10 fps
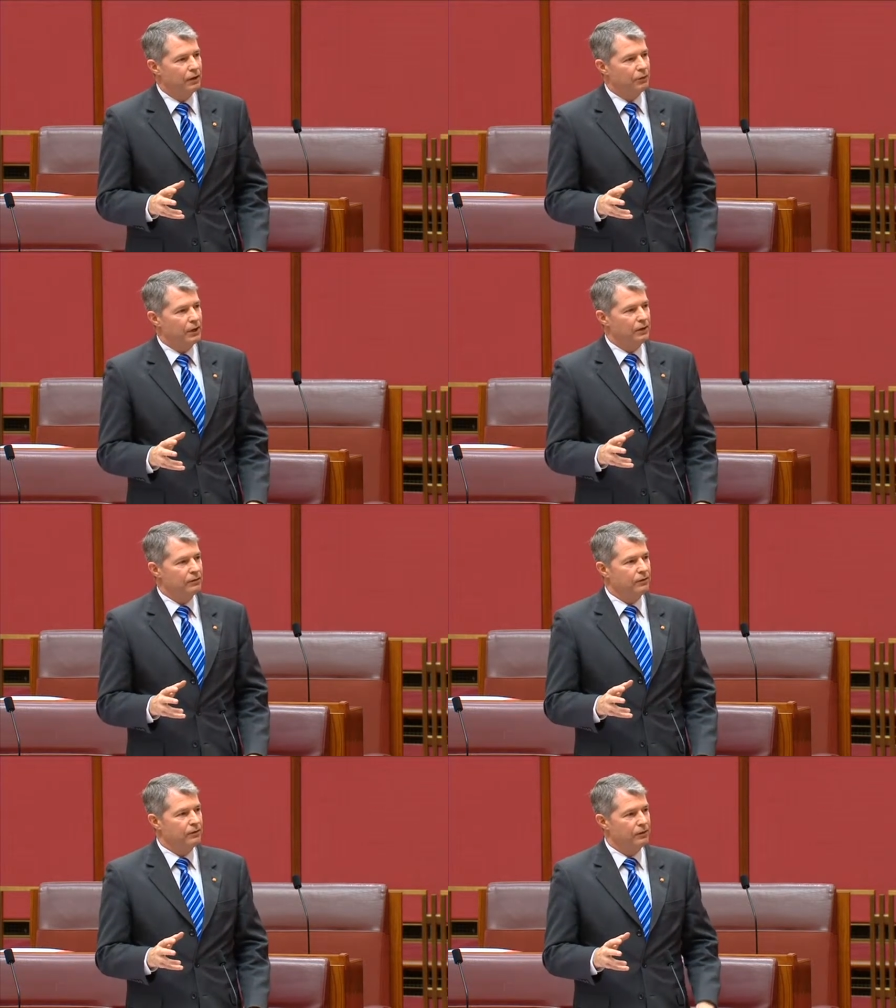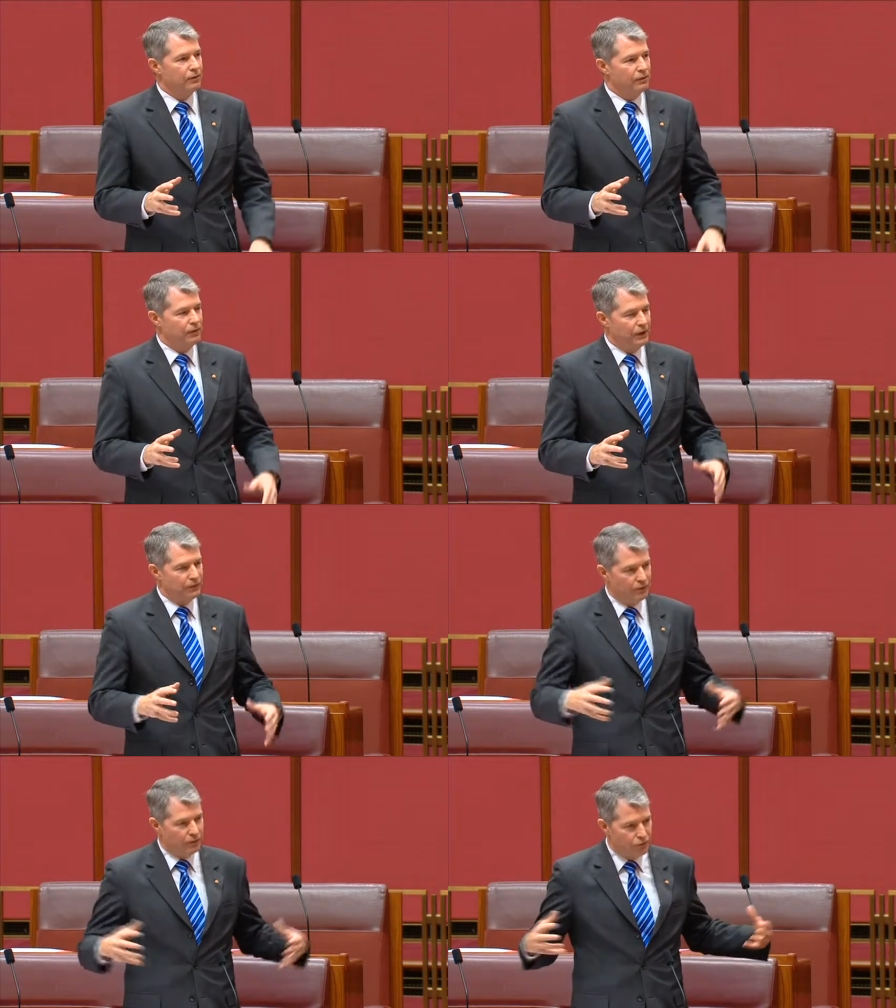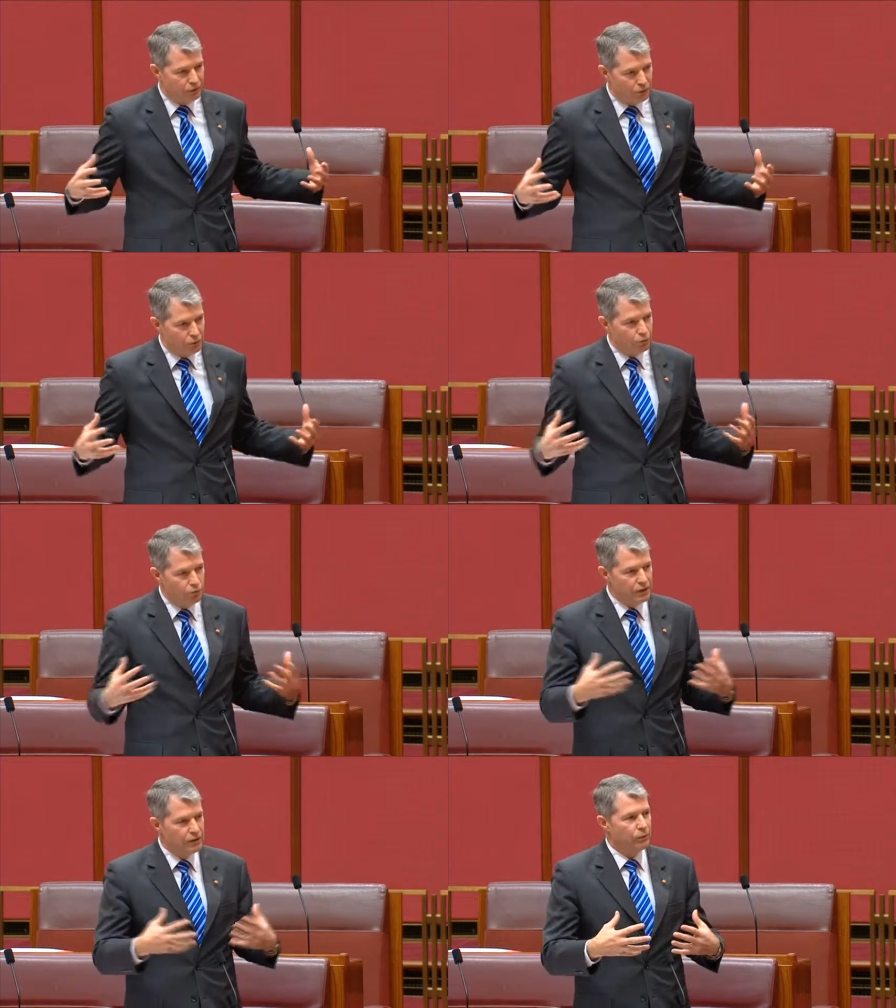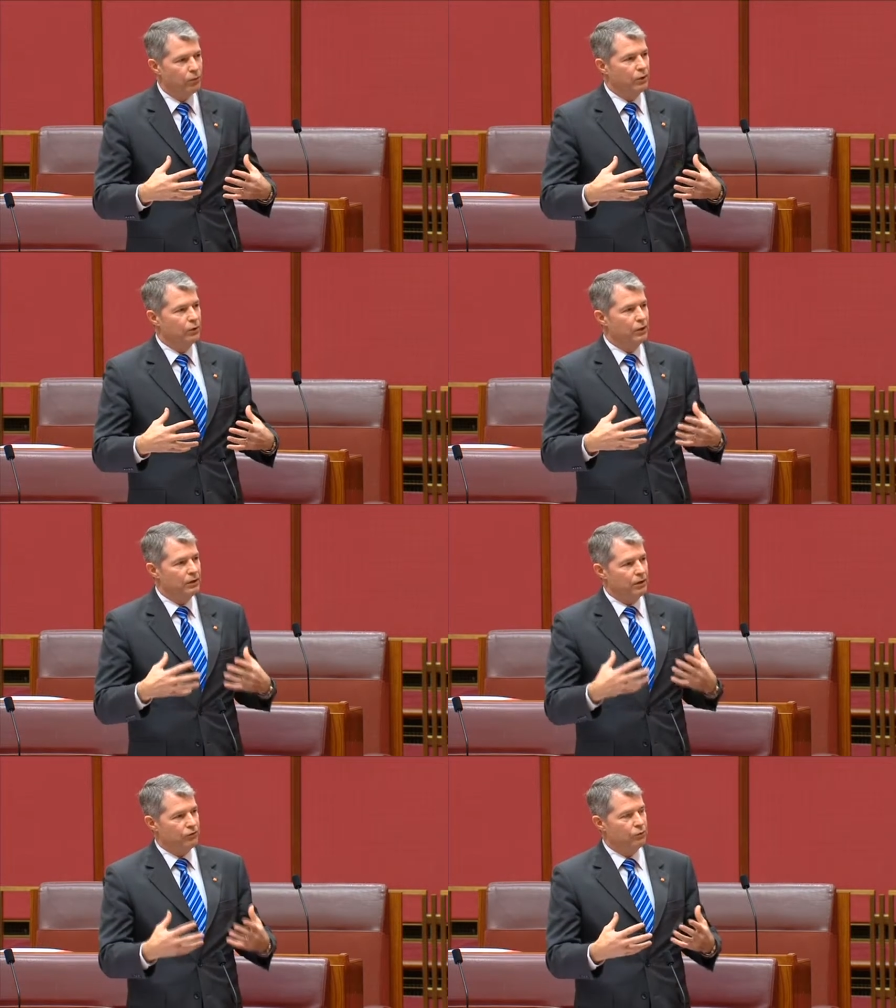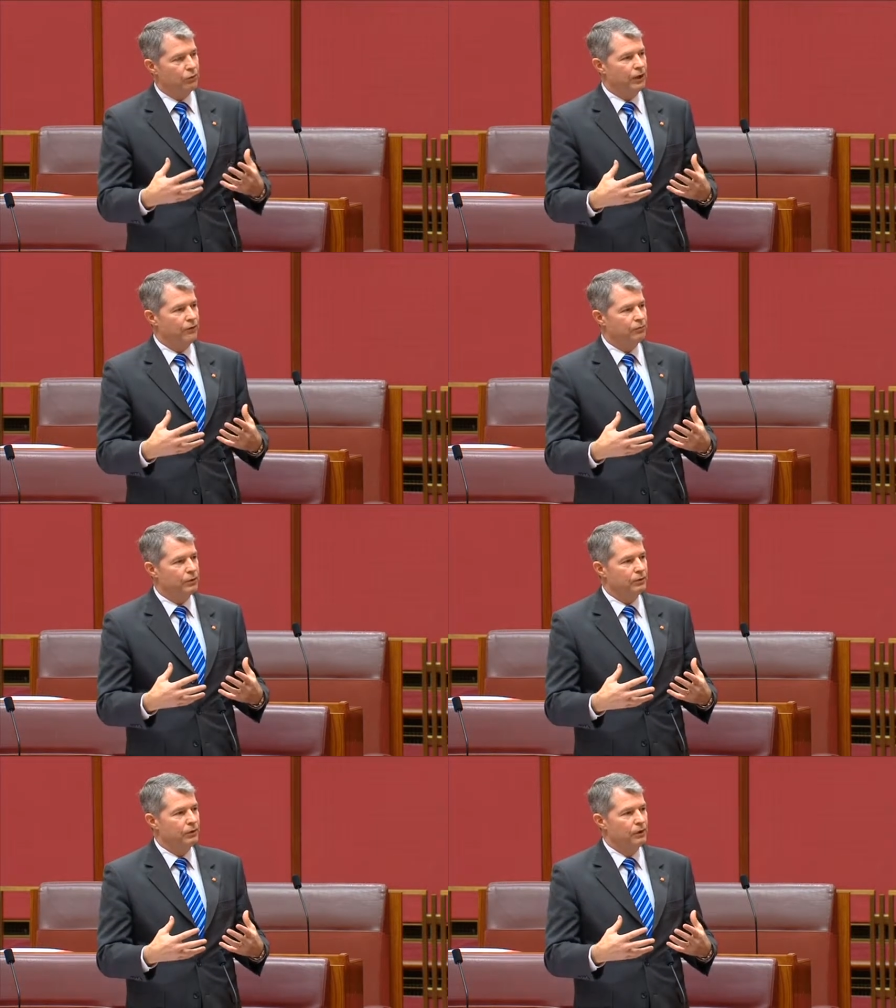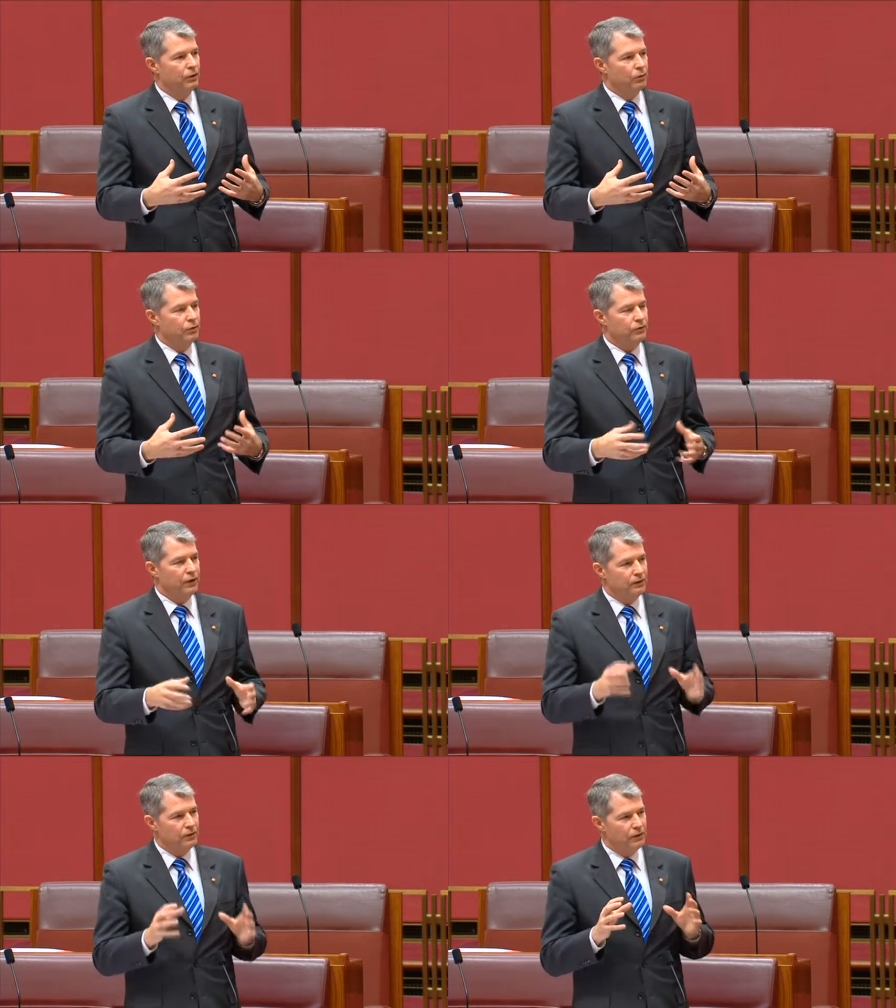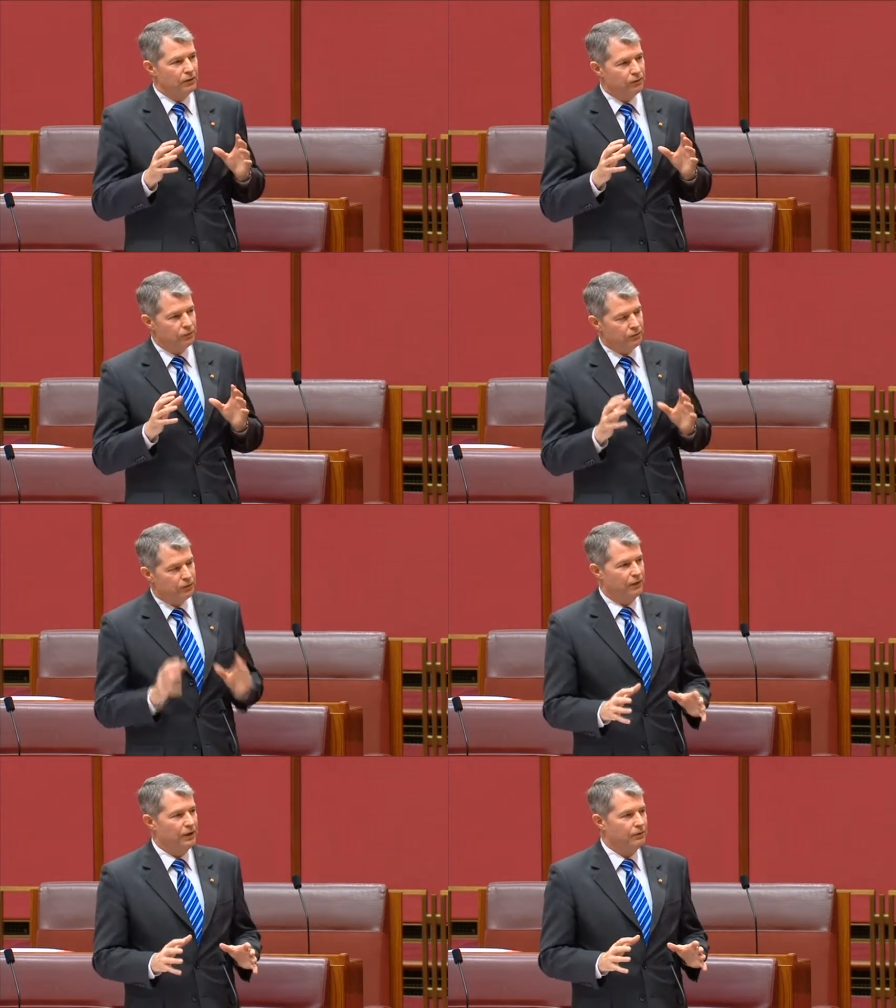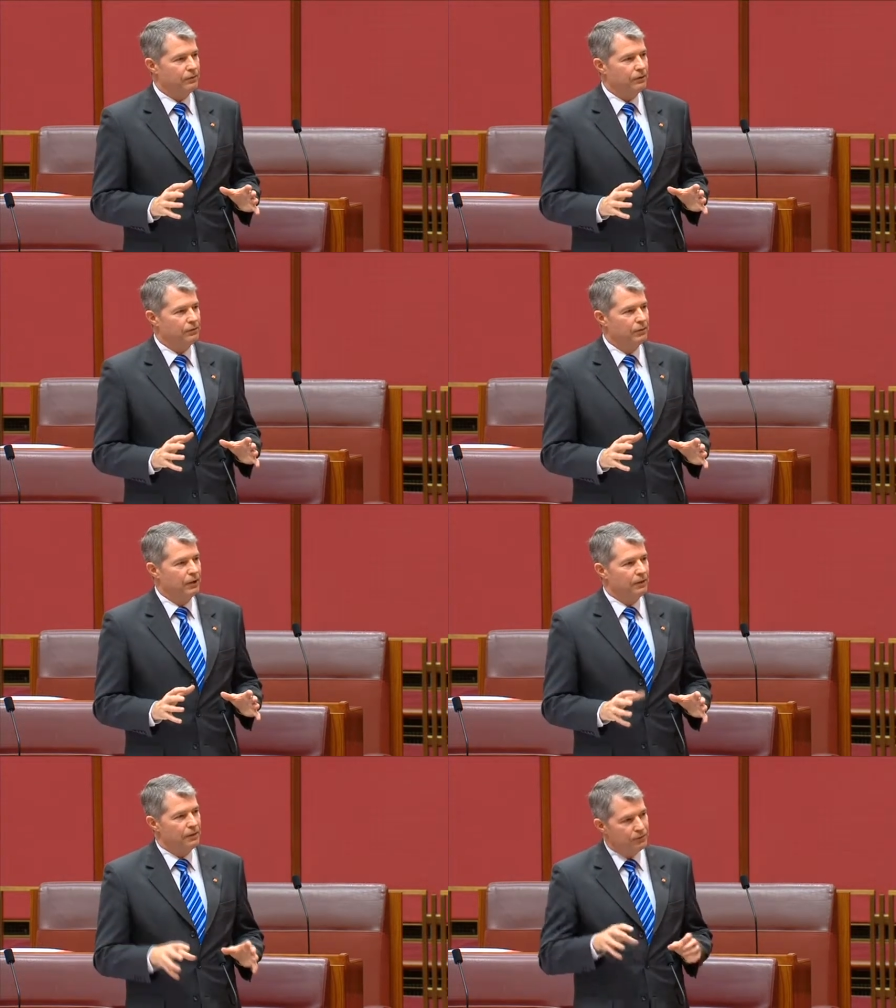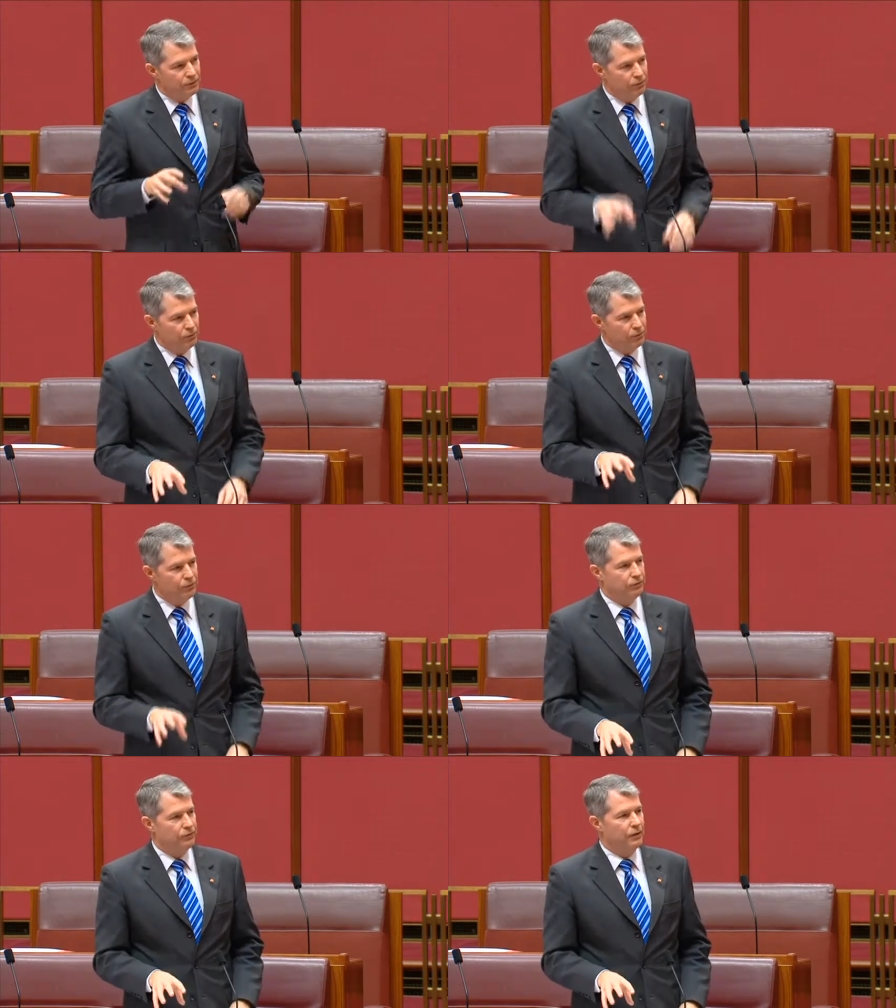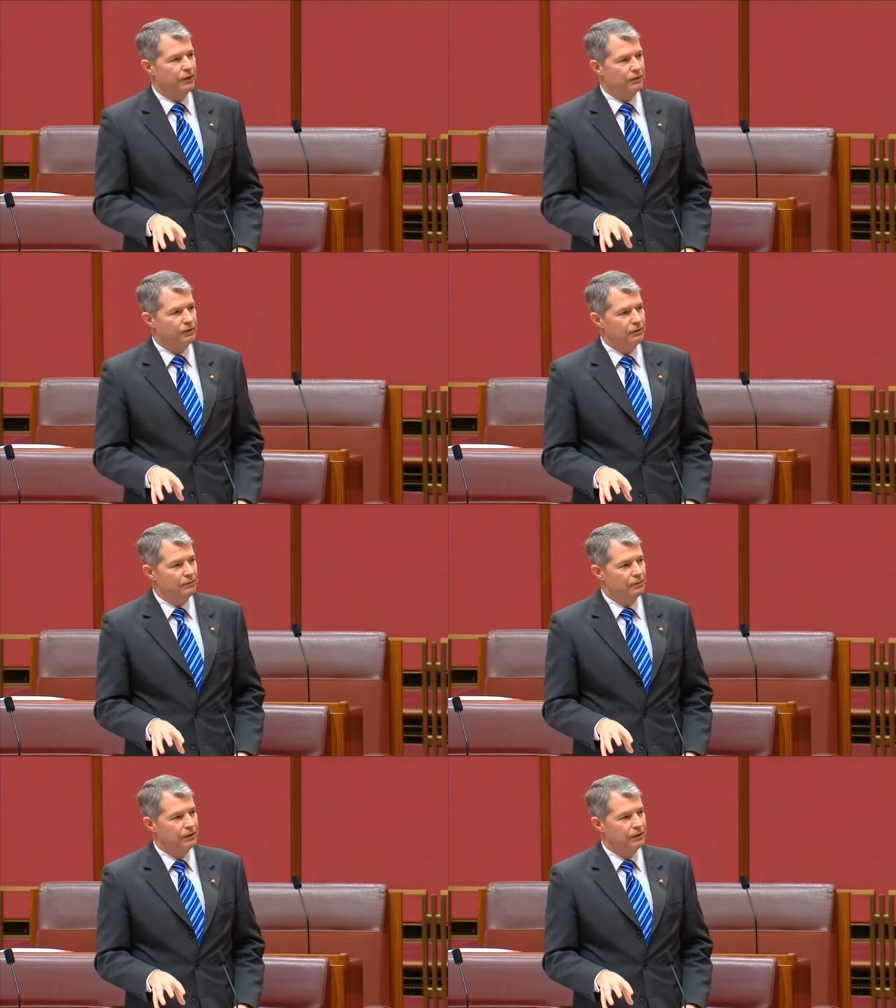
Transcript: around the, the fact that they're trying to regrow a national government was that under the years of Gaddafi, the civil society